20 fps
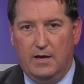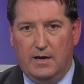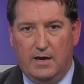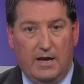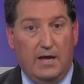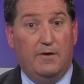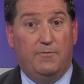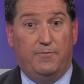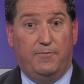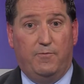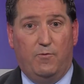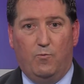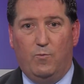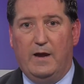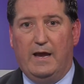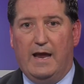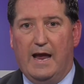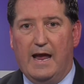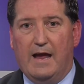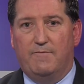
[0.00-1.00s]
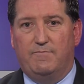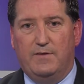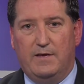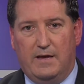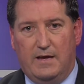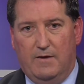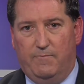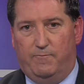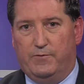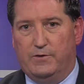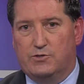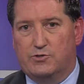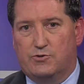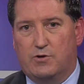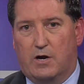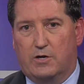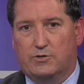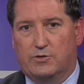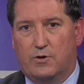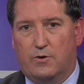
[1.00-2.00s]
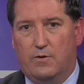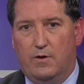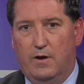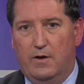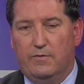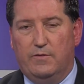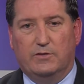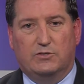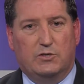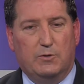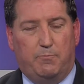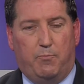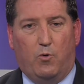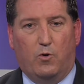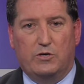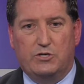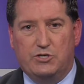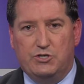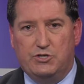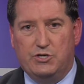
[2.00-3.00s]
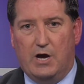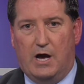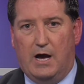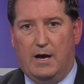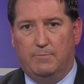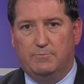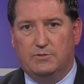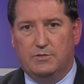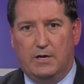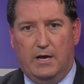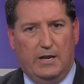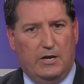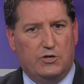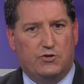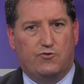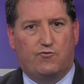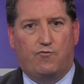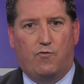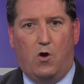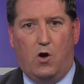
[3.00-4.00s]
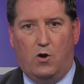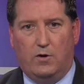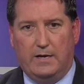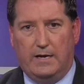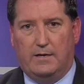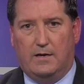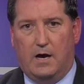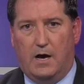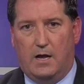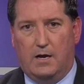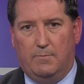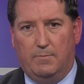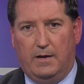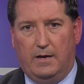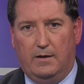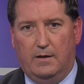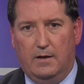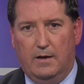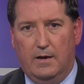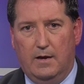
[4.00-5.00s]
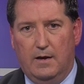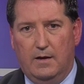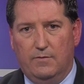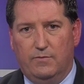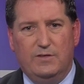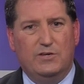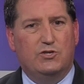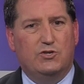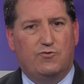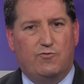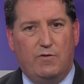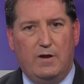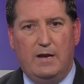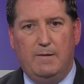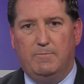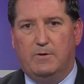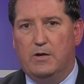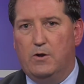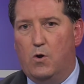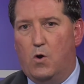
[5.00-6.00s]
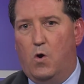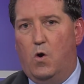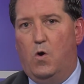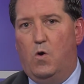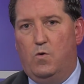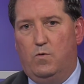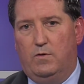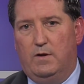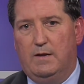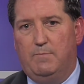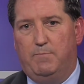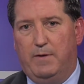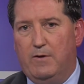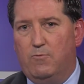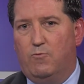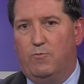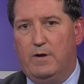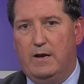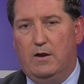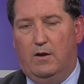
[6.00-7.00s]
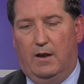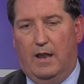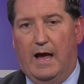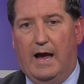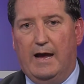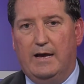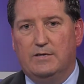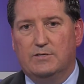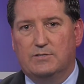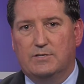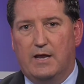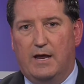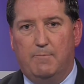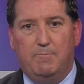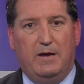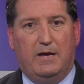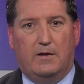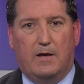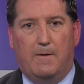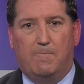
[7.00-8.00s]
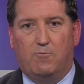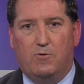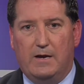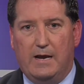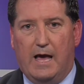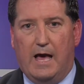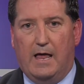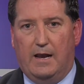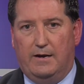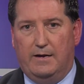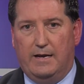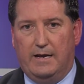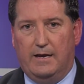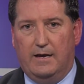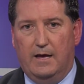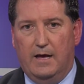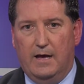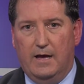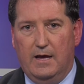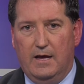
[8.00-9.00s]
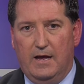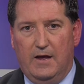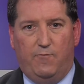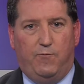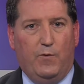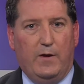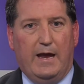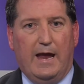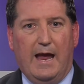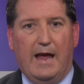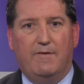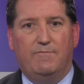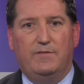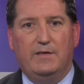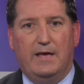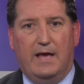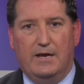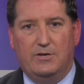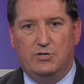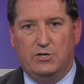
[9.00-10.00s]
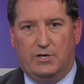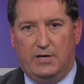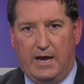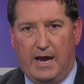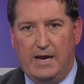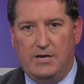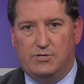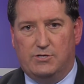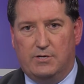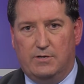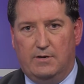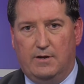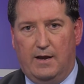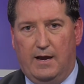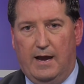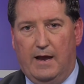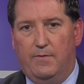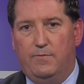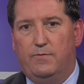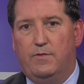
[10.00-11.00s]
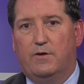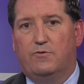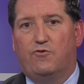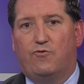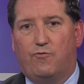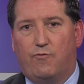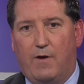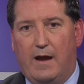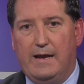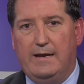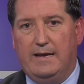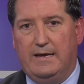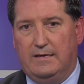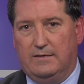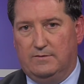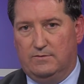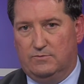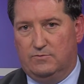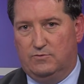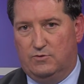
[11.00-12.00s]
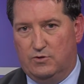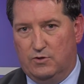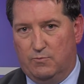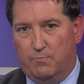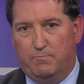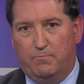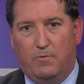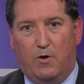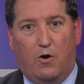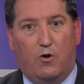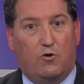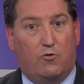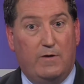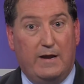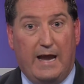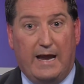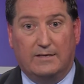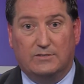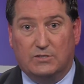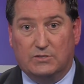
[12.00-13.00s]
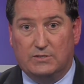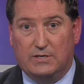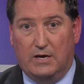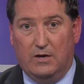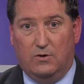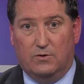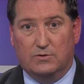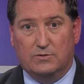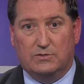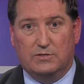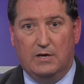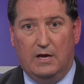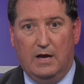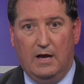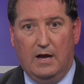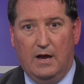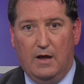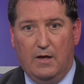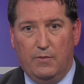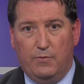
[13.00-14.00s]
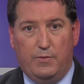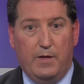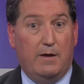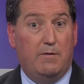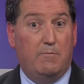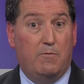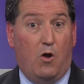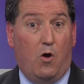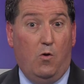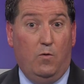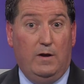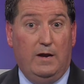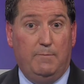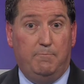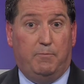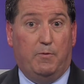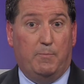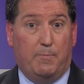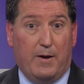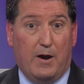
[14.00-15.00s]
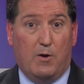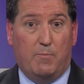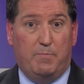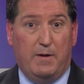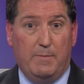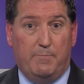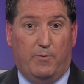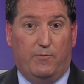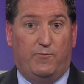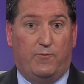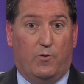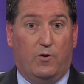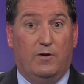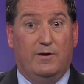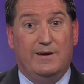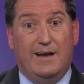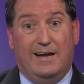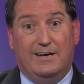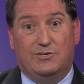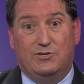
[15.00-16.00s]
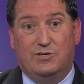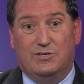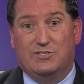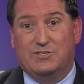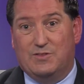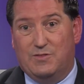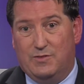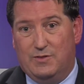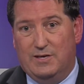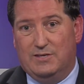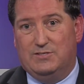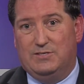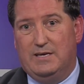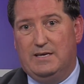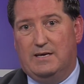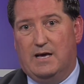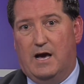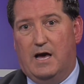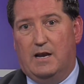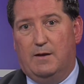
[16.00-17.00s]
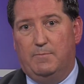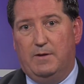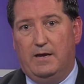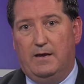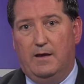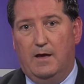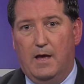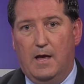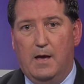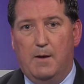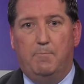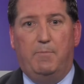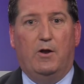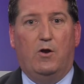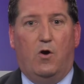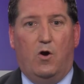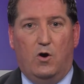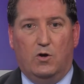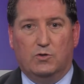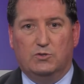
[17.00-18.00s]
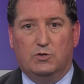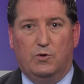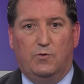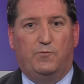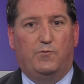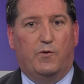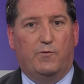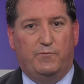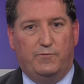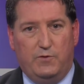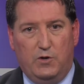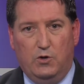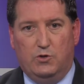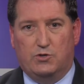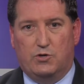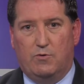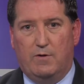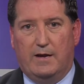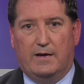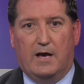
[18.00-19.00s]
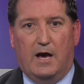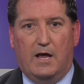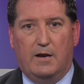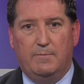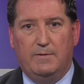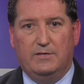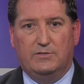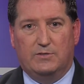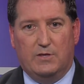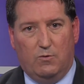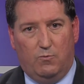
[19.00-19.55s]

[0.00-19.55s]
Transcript: if we have the infrastructure that supports jobs and a strong economy. This dream can only be realized and become reality if we have the education and the training to create skills that not only prepare people for not just this economy, but also for future economies that